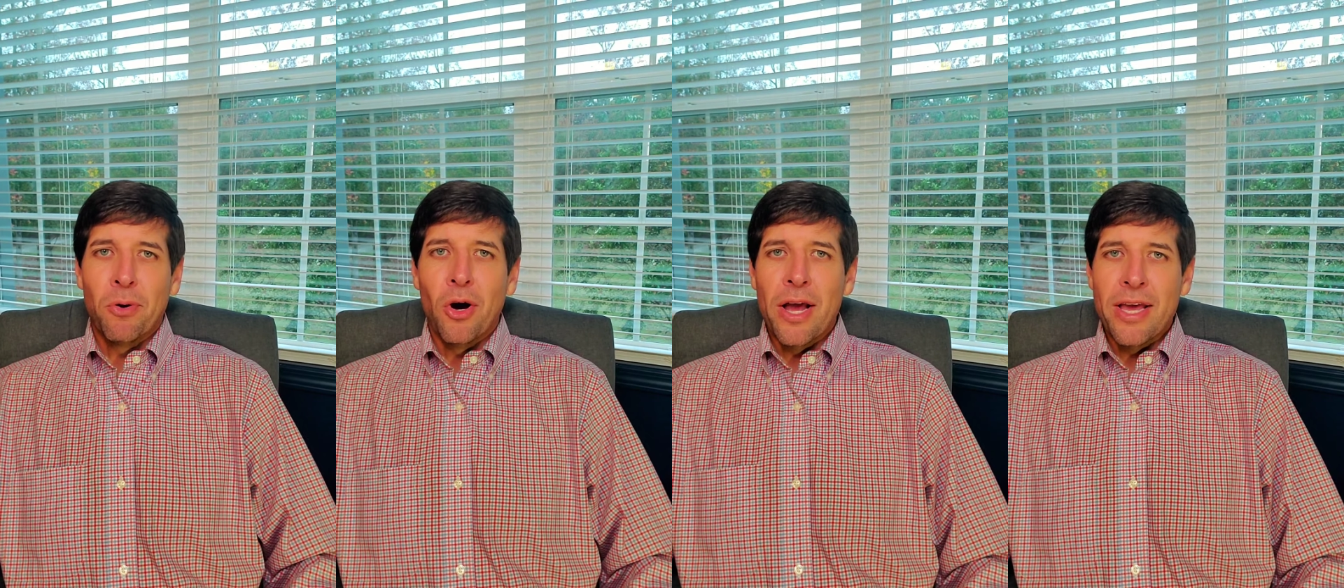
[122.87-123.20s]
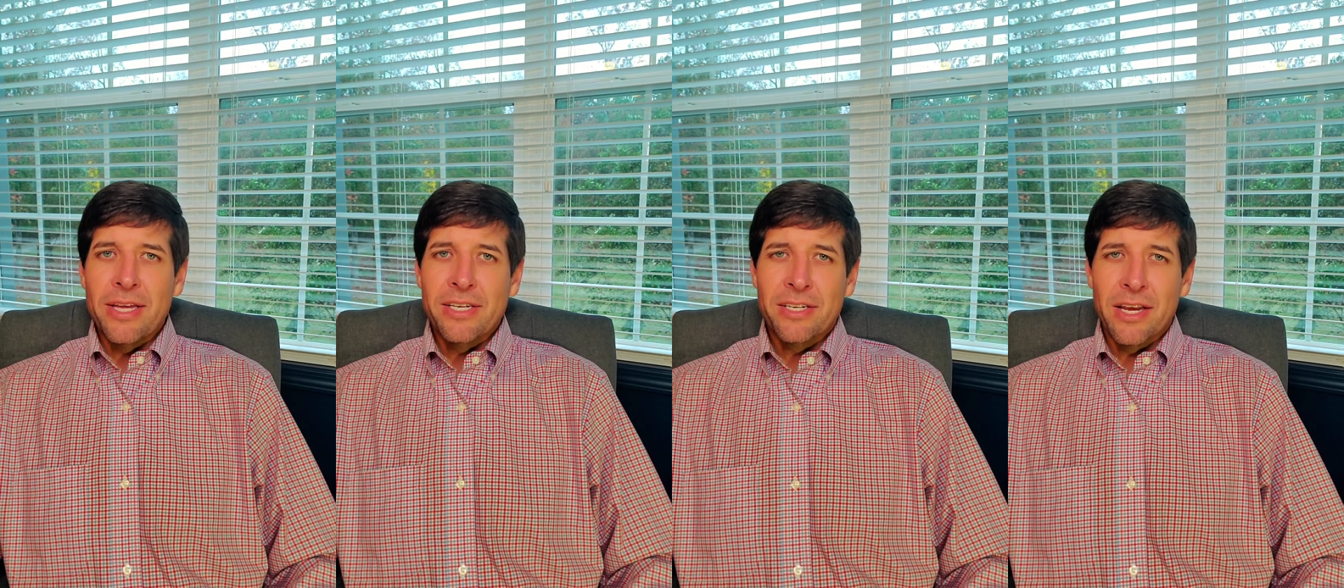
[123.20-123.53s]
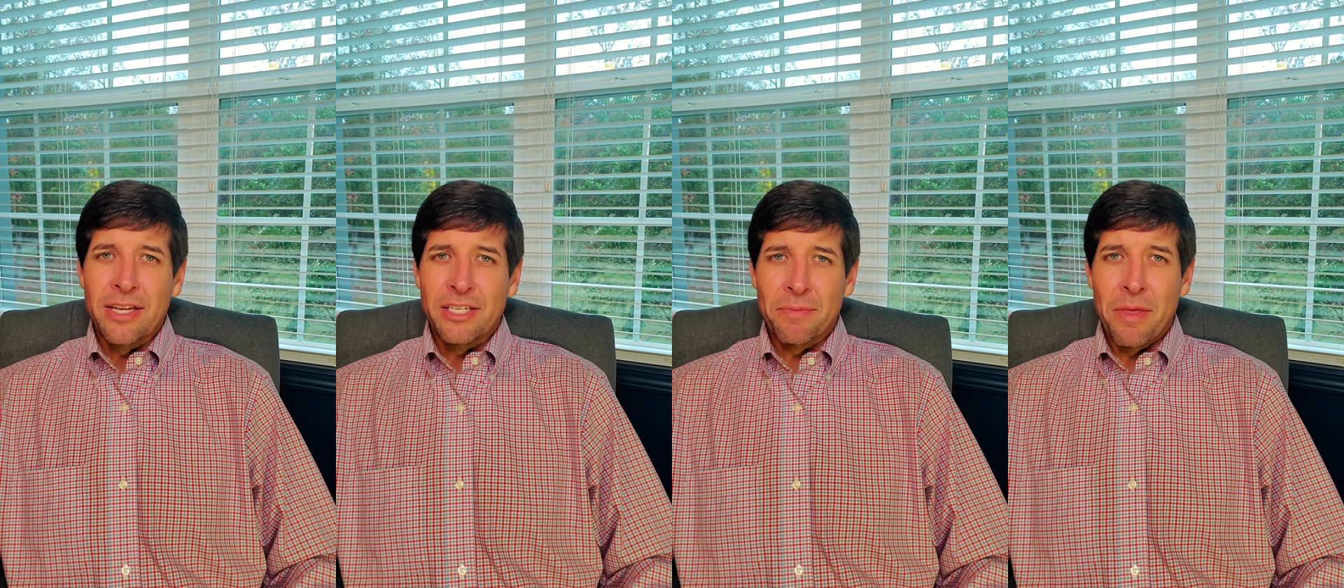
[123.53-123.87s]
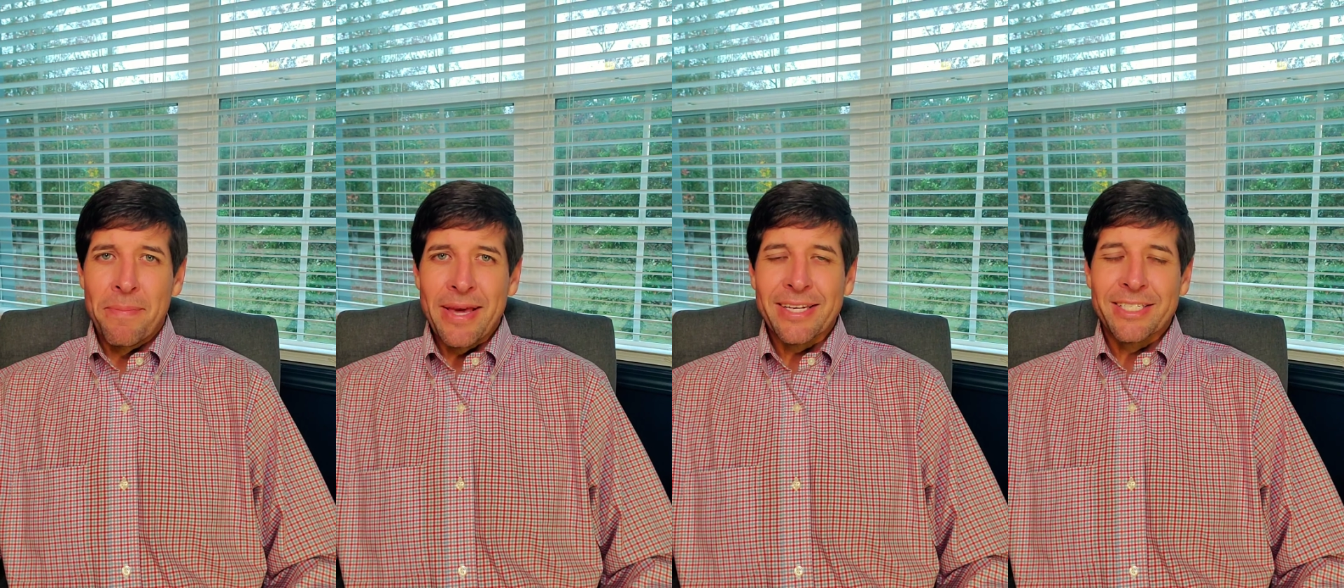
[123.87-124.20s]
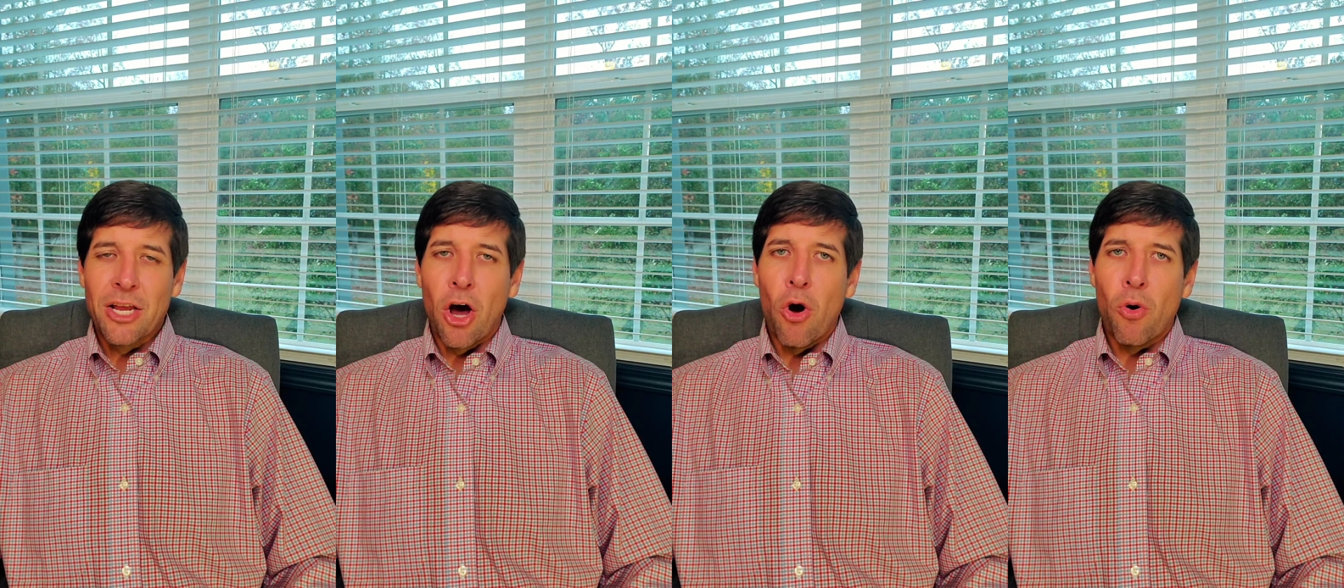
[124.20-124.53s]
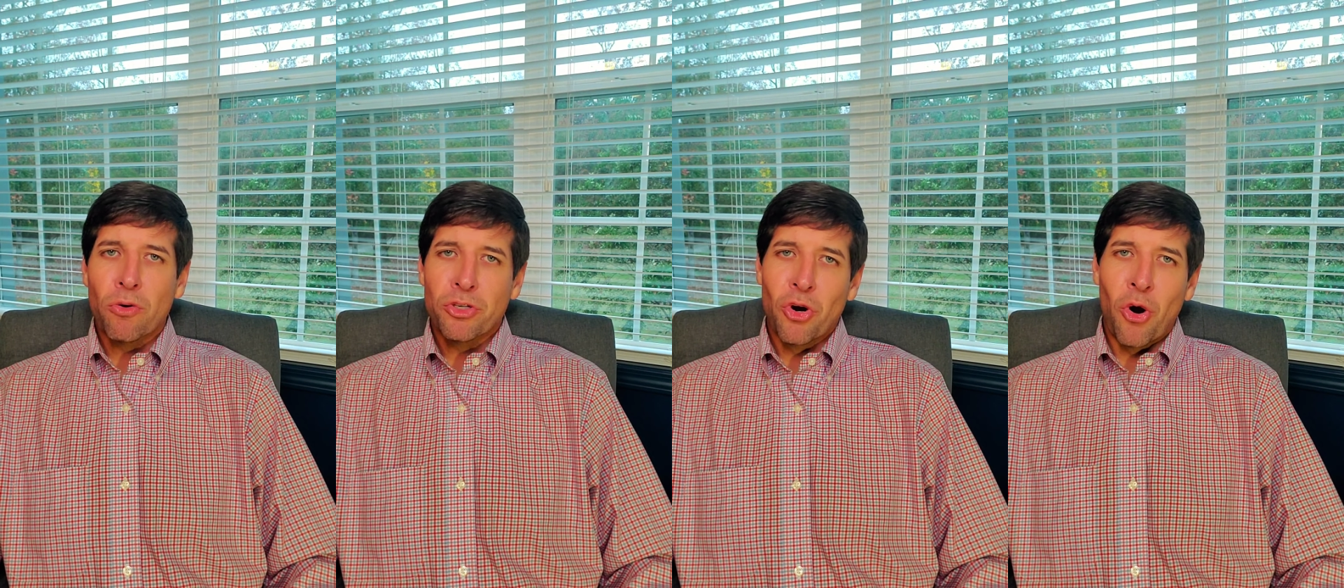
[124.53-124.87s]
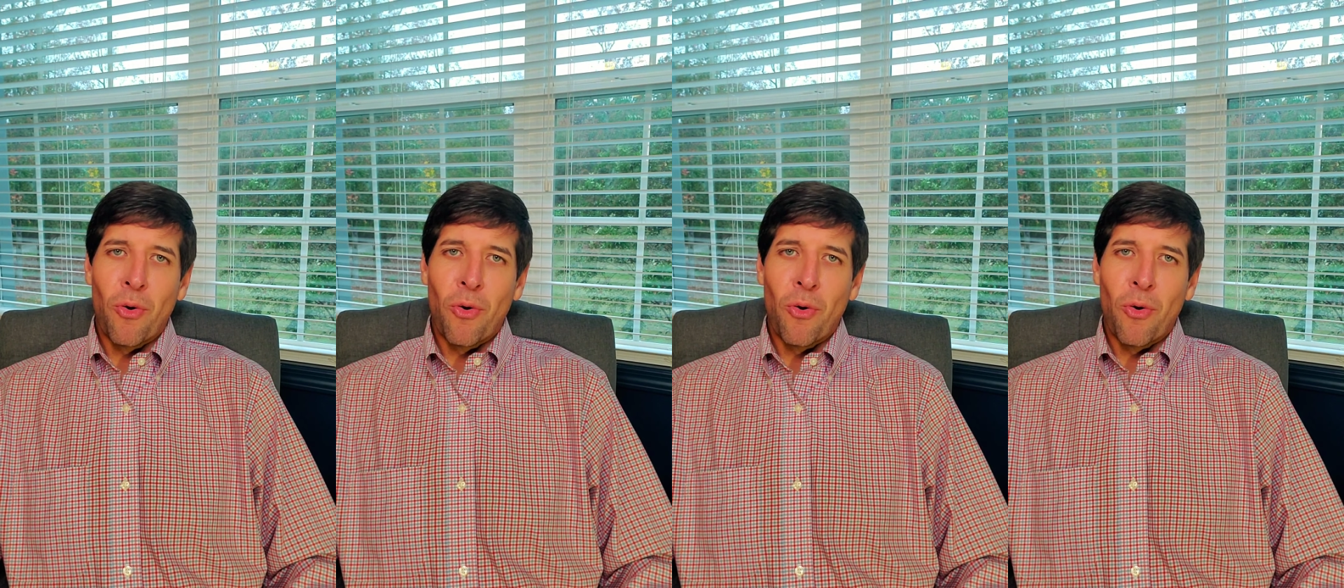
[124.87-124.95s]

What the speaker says: place and some of the biggest talks are